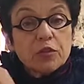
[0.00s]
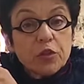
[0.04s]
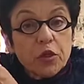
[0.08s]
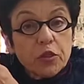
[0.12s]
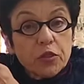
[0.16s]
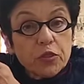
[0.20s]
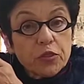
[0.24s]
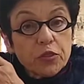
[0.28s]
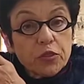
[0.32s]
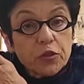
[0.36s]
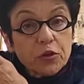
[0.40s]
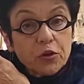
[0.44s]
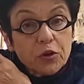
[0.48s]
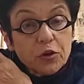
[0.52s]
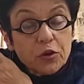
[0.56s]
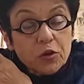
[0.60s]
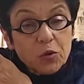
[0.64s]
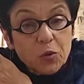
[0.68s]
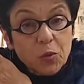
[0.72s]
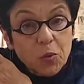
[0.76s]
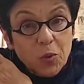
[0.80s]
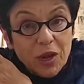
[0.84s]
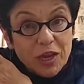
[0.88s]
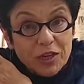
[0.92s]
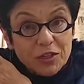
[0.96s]
The third
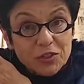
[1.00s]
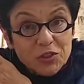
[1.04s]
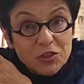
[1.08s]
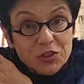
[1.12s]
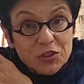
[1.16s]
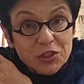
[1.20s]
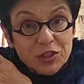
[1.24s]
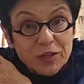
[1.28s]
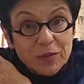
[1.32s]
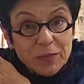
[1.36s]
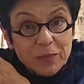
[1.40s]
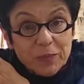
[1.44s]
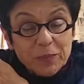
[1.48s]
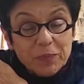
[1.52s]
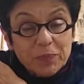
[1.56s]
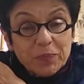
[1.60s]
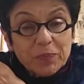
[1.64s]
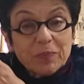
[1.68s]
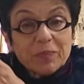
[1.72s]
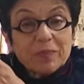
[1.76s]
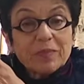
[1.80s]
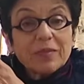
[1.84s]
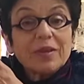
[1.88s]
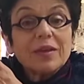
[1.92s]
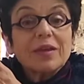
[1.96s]
question
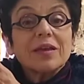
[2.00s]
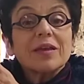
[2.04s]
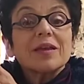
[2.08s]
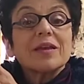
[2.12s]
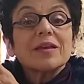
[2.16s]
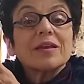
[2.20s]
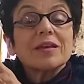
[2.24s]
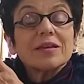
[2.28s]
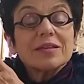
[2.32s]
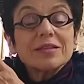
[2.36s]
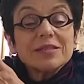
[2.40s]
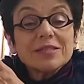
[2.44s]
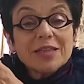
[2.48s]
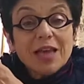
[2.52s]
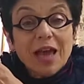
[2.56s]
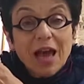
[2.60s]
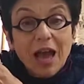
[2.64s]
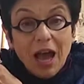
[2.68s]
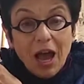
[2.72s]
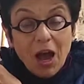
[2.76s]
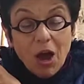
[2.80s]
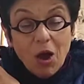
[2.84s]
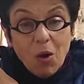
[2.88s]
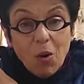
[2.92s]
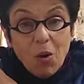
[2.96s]
is
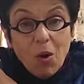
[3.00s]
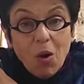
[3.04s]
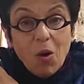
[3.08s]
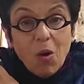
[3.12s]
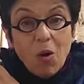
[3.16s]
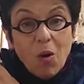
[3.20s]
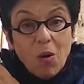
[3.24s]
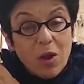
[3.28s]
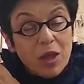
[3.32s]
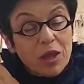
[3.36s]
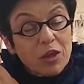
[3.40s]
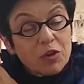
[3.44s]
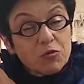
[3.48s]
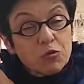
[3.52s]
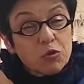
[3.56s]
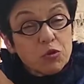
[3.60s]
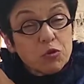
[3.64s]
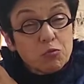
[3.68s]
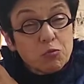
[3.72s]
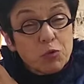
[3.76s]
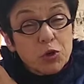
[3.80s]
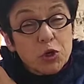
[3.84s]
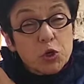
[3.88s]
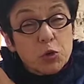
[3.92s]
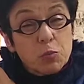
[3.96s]

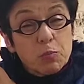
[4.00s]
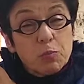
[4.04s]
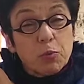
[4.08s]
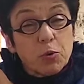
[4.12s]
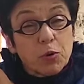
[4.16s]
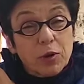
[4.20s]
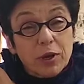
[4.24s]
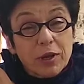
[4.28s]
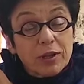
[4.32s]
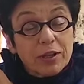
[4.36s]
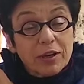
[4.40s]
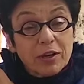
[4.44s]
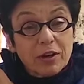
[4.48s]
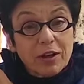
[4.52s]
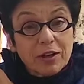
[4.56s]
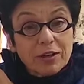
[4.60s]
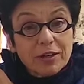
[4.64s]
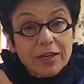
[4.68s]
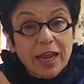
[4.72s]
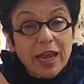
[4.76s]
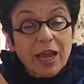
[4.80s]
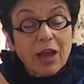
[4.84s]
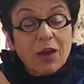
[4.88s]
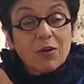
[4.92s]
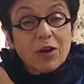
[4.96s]
when you boil it
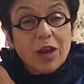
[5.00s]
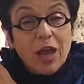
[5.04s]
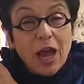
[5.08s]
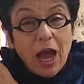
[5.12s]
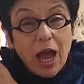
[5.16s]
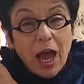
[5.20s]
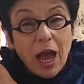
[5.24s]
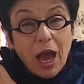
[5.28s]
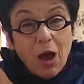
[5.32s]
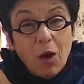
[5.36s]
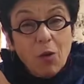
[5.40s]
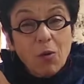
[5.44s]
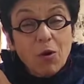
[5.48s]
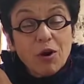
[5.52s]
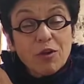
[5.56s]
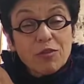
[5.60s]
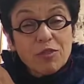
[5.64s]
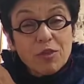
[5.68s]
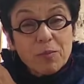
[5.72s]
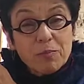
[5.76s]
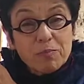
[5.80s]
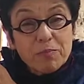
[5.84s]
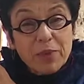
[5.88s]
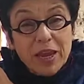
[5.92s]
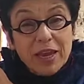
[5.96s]
all down, how
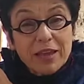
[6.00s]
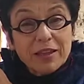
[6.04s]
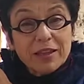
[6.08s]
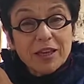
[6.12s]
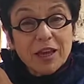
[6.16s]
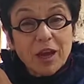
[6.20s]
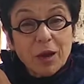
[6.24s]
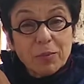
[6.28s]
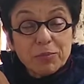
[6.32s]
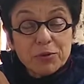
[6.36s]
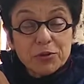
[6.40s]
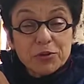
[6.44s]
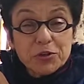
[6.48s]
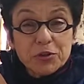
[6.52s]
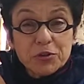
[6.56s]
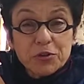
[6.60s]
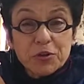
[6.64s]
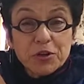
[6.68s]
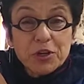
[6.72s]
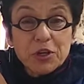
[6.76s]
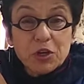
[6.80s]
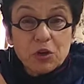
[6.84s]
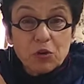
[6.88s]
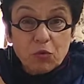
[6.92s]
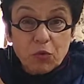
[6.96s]
are the Bailey
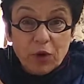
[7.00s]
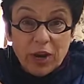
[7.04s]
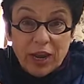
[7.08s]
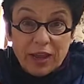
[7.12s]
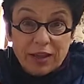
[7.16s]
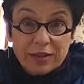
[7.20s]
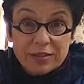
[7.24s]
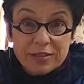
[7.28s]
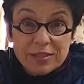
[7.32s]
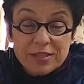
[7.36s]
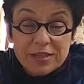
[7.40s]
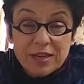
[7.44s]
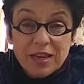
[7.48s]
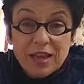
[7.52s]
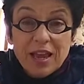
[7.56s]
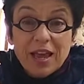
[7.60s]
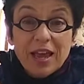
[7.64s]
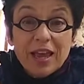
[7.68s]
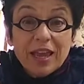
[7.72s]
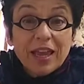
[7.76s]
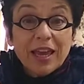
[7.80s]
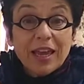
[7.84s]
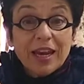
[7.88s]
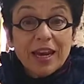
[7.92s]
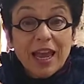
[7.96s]
Opportunity Grants
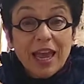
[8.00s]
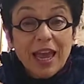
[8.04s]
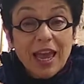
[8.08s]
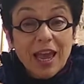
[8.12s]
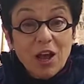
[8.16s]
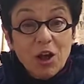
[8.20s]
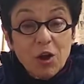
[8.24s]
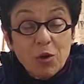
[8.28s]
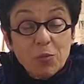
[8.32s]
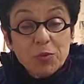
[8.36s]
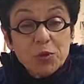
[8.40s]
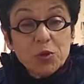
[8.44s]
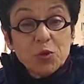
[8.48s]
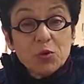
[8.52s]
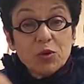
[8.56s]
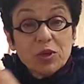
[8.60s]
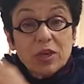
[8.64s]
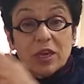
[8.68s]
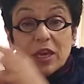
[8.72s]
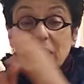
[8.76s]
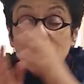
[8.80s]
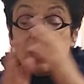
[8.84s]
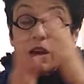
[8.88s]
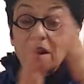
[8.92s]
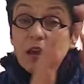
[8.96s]
going to help you
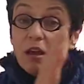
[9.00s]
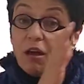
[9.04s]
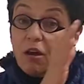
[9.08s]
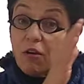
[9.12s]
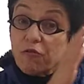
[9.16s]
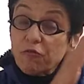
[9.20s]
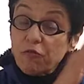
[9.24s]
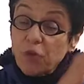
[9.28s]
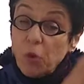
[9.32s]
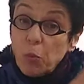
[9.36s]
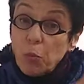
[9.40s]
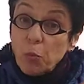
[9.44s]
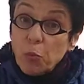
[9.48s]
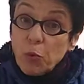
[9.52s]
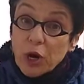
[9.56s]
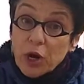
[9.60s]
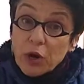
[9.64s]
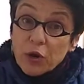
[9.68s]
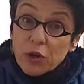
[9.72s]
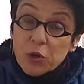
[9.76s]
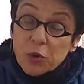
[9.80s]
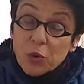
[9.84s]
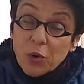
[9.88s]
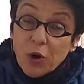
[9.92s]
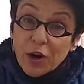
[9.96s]
get from
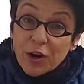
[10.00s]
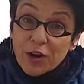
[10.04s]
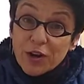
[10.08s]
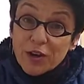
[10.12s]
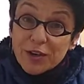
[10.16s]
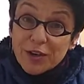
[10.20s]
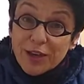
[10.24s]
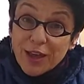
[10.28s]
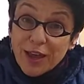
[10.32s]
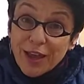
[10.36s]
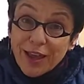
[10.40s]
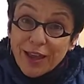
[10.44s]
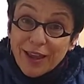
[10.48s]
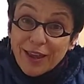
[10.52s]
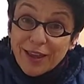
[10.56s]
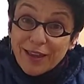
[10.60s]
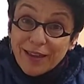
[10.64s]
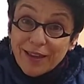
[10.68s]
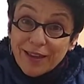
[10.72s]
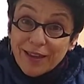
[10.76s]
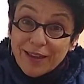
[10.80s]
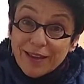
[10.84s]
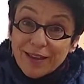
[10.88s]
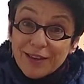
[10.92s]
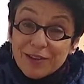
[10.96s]
where you are today
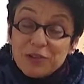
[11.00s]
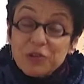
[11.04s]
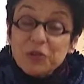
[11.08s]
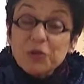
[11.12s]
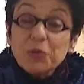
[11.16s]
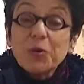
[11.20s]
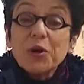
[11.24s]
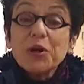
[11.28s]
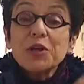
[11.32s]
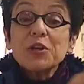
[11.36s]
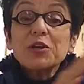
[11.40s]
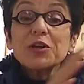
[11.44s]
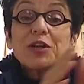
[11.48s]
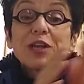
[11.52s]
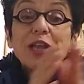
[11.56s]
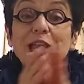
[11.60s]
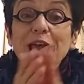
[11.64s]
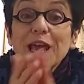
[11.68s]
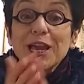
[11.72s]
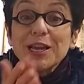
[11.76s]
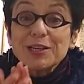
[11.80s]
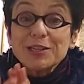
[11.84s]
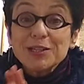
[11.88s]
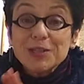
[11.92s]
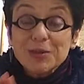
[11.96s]
to where you'd
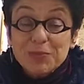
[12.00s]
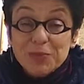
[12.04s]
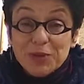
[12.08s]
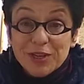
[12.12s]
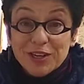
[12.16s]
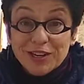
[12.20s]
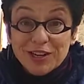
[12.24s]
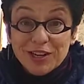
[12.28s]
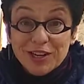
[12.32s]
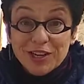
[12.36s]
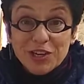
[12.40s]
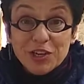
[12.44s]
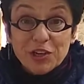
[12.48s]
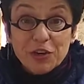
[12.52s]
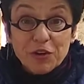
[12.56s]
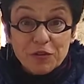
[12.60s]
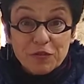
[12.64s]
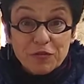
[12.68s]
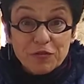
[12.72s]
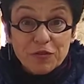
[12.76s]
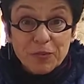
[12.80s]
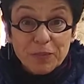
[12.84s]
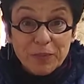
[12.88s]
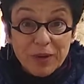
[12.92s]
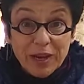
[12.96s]
like to be in a
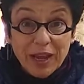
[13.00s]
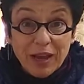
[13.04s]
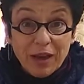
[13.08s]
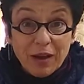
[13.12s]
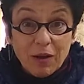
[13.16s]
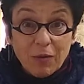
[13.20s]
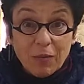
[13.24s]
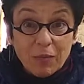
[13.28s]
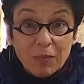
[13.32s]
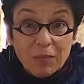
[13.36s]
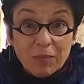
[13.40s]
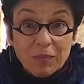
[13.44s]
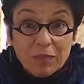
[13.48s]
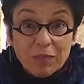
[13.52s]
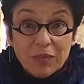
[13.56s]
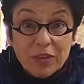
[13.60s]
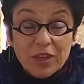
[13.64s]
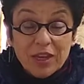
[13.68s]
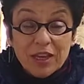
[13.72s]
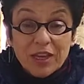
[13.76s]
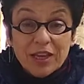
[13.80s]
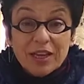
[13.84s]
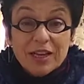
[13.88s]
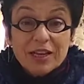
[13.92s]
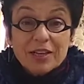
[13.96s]
year from now?
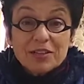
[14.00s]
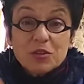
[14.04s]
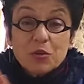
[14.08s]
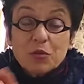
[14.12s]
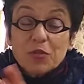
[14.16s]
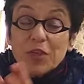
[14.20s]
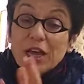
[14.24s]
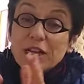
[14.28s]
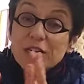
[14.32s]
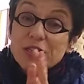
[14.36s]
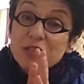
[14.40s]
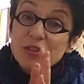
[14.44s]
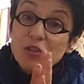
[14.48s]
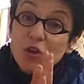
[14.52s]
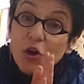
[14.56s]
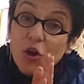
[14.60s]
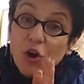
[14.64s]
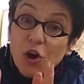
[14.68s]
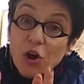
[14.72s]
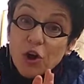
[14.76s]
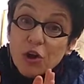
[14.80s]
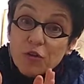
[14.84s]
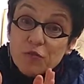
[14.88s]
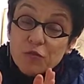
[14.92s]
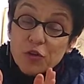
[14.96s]
So that's the
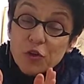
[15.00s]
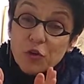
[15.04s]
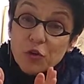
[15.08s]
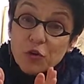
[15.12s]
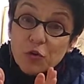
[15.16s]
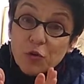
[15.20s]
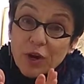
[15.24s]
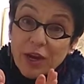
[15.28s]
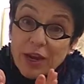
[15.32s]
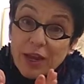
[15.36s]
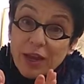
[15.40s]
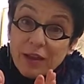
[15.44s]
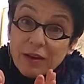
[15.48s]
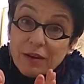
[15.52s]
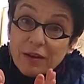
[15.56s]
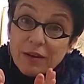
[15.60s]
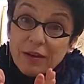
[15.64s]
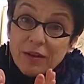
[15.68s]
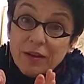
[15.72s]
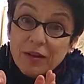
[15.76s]
heart of your grant.